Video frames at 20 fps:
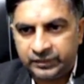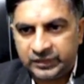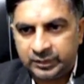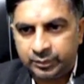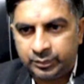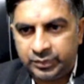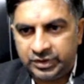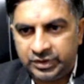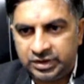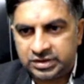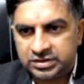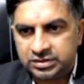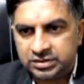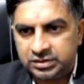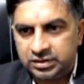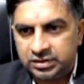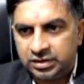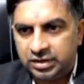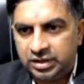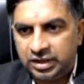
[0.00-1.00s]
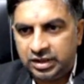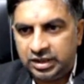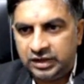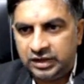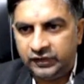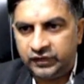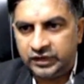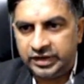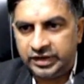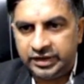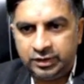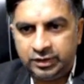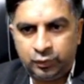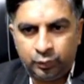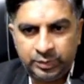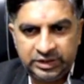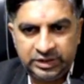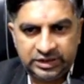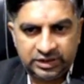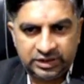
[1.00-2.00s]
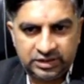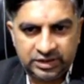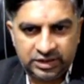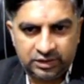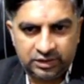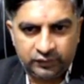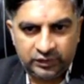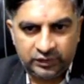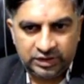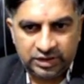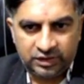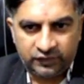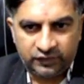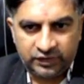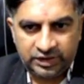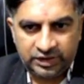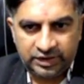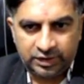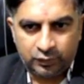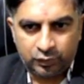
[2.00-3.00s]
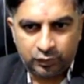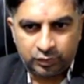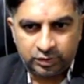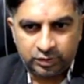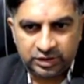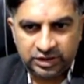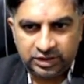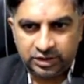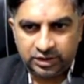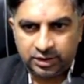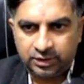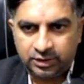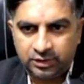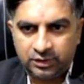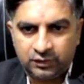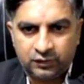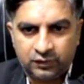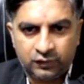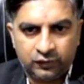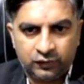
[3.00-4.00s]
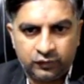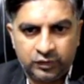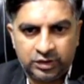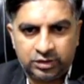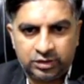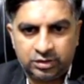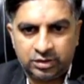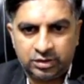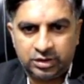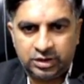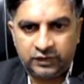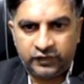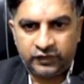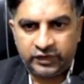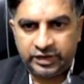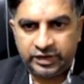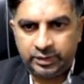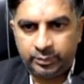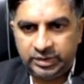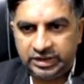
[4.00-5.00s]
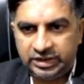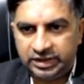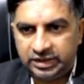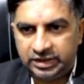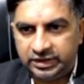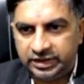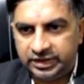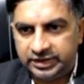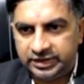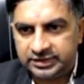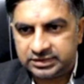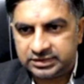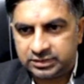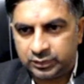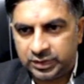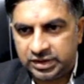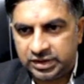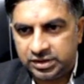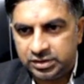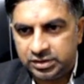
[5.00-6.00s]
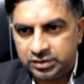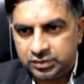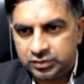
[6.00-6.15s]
plus alpha into beta that we had find out here with alpha and beta, that is 12.